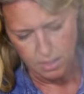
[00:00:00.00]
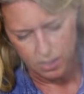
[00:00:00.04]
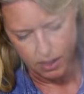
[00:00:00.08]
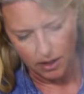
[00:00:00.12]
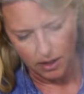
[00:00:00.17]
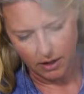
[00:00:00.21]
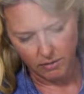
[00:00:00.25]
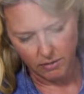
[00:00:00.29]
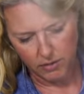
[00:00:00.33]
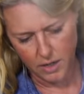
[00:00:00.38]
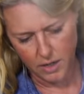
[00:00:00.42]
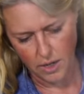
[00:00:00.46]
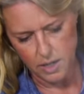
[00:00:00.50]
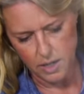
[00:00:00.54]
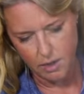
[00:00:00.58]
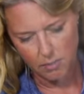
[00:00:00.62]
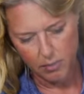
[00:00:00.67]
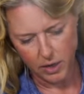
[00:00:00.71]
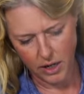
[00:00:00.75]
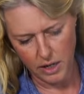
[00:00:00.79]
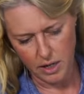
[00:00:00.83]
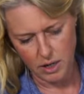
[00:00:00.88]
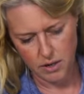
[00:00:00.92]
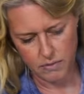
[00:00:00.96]
And I've got
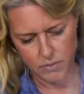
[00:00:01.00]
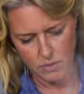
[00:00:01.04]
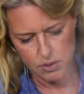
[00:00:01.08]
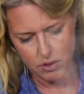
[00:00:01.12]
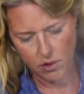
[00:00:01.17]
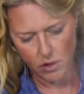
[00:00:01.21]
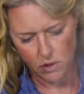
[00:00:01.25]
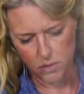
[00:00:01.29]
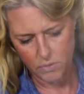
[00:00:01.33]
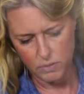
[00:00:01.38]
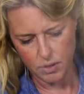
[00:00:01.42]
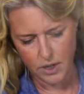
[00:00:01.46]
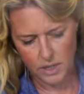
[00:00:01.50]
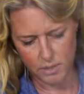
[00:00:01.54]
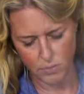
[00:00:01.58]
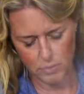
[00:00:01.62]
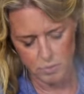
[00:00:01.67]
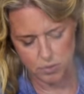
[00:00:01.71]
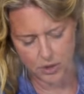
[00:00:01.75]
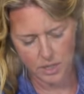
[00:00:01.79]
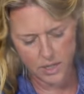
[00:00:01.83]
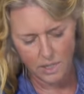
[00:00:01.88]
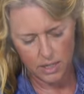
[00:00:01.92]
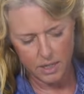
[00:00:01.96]
my oven already
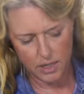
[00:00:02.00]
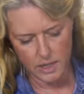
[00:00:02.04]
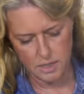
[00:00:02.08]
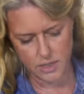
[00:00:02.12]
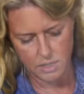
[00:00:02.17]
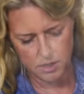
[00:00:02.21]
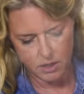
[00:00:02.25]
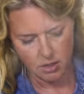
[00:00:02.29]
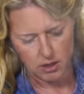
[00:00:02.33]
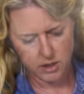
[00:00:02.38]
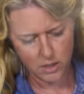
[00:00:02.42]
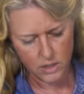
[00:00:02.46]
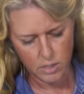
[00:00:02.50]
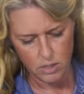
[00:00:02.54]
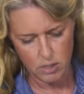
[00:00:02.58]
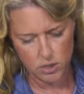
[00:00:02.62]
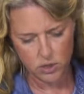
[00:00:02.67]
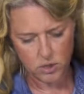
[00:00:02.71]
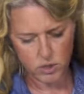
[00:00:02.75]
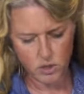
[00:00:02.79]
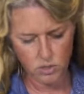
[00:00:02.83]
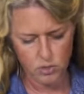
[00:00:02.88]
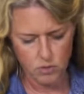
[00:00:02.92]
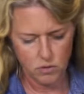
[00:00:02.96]
preheated
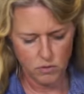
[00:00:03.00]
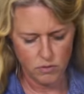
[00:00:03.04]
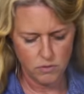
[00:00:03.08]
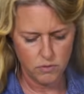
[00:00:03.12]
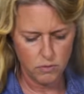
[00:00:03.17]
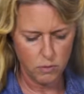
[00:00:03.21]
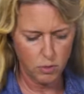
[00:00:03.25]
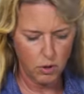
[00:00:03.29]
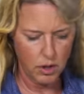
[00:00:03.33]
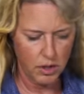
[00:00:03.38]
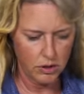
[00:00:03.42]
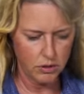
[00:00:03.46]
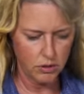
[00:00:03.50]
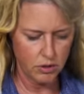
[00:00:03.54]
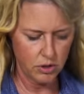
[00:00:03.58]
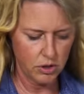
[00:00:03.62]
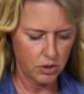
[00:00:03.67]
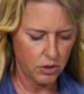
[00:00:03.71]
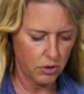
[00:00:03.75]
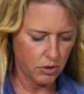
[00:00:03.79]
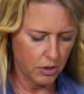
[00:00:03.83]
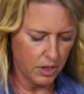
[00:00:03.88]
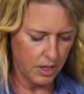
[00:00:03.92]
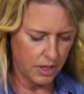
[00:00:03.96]
to 400
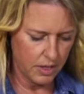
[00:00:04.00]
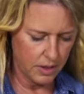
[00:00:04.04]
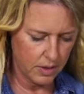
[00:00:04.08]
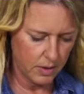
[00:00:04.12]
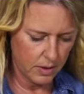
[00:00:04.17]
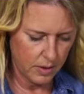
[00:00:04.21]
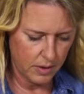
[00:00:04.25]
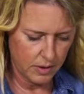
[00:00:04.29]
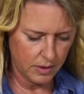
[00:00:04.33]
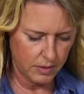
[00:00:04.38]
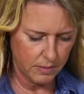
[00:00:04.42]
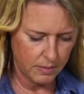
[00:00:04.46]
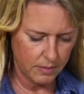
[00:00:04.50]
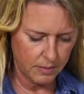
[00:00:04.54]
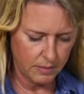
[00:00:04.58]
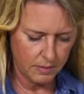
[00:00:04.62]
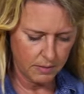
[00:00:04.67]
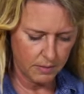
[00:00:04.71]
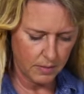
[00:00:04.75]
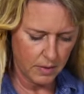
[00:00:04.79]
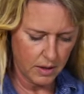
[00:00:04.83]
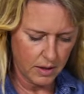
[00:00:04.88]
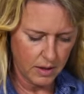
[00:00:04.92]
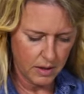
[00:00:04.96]
degrees,
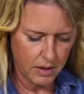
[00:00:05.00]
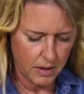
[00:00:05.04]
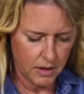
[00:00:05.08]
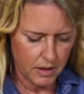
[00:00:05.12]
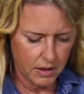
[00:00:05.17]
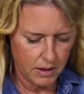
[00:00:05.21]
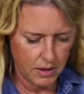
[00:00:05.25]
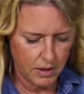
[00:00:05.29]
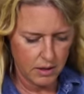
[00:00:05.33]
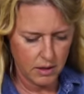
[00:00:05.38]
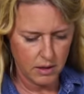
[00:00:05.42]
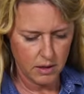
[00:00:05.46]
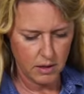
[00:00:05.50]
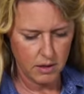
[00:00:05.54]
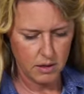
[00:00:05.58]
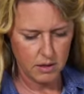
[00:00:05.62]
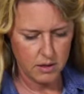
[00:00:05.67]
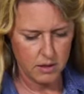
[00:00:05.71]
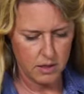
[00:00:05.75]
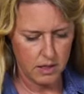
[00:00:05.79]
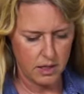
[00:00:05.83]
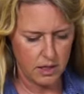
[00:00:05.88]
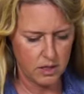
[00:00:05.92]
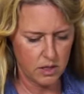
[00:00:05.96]

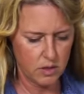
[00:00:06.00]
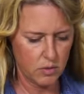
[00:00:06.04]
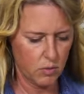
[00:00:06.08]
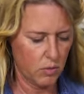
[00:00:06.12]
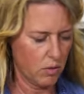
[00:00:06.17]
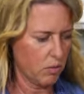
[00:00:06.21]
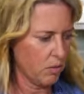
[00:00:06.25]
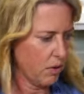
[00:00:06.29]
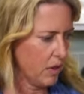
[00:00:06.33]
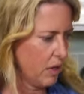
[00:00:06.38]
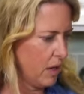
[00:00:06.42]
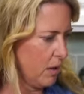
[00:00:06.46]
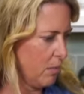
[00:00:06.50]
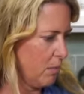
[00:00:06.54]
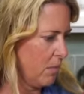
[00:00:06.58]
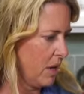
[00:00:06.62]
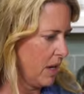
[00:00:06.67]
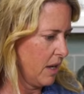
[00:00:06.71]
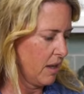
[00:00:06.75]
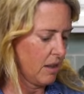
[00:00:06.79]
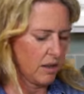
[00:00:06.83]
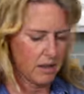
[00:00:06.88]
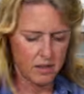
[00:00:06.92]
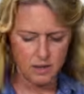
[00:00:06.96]
because that's what we're gonna
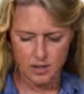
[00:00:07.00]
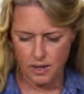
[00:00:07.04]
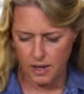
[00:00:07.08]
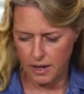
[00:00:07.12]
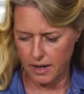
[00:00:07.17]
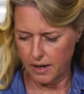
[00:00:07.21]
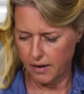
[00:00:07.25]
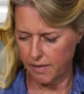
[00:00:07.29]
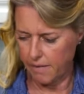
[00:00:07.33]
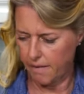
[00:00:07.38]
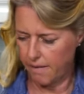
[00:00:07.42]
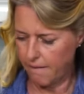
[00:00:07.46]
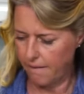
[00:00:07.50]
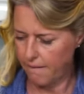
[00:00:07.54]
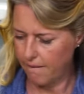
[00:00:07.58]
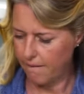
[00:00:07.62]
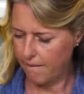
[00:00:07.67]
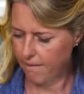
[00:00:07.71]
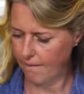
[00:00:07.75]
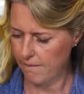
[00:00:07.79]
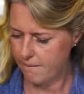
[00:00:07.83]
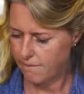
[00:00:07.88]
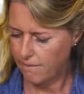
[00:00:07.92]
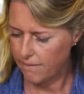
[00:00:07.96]
bake this at.
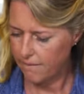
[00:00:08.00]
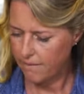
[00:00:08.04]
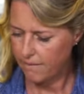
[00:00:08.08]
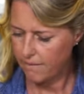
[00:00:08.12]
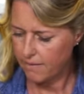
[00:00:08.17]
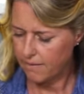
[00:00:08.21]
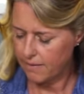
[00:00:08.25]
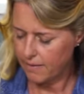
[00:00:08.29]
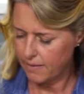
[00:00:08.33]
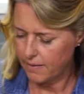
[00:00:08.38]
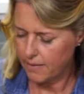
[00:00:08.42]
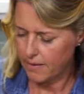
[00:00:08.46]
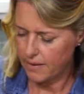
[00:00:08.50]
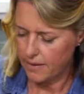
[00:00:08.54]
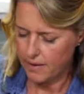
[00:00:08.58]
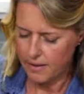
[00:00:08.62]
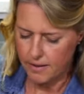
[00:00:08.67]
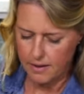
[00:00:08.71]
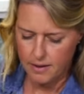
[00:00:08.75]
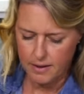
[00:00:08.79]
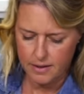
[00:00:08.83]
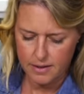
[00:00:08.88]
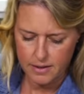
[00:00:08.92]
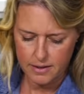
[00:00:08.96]
All
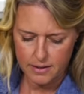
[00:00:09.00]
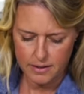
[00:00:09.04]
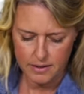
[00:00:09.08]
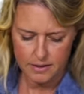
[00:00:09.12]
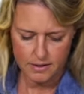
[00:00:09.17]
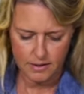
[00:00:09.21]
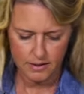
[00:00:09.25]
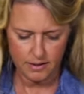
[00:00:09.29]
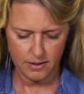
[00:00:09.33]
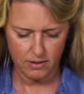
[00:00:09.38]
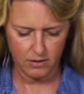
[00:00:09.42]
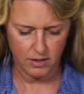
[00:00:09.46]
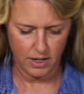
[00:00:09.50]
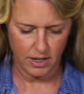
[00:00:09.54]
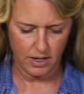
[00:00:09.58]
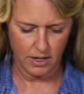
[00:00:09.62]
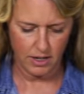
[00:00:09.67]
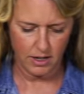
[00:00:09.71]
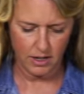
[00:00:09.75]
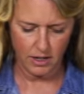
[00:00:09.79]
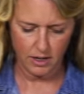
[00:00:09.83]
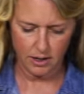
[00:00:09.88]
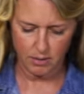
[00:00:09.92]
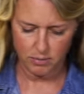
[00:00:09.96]
right,
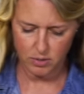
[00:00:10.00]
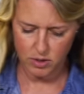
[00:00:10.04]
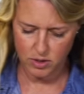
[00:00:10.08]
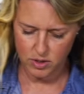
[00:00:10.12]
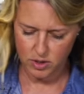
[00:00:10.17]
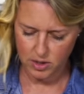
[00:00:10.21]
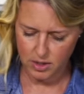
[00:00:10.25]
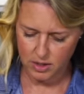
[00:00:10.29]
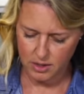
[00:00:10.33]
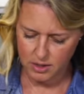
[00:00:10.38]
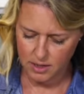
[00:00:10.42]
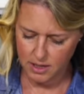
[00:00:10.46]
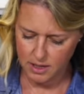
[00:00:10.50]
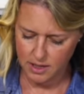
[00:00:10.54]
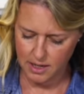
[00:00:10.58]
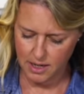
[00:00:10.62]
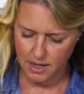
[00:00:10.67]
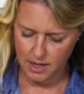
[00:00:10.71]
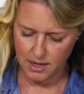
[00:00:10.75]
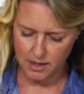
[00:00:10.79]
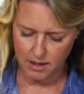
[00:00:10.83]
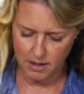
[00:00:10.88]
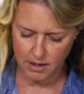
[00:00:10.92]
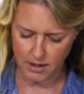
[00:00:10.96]
I'm just gonna let
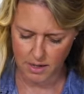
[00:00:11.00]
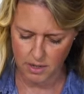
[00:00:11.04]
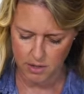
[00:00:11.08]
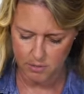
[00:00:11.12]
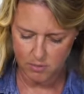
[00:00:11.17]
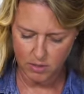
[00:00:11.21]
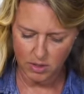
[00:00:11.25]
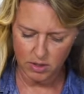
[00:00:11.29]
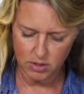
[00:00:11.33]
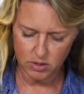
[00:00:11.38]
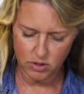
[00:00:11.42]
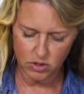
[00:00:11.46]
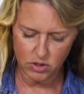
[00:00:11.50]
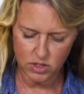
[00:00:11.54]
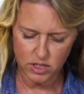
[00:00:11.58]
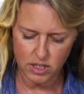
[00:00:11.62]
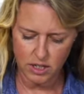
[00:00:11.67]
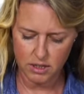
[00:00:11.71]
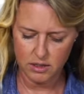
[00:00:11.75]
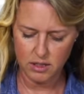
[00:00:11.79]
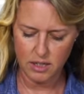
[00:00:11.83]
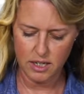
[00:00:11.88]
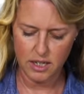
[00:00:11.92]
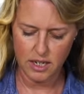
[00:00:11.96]
that, I'm gonna
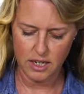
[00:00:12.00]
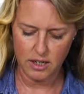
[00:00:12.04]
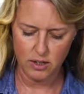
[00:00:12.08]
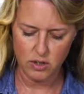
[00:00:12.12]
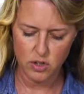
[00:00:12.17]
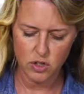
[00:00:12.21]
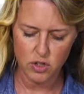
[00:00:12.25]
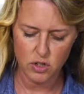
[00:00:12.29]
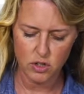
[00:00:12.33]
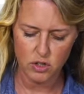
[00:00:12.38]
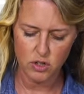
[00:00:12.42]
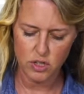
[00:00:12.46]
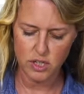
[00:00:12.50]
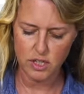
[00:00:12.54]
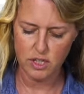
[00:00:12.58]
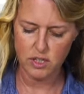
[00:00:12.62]
gently kind of stir it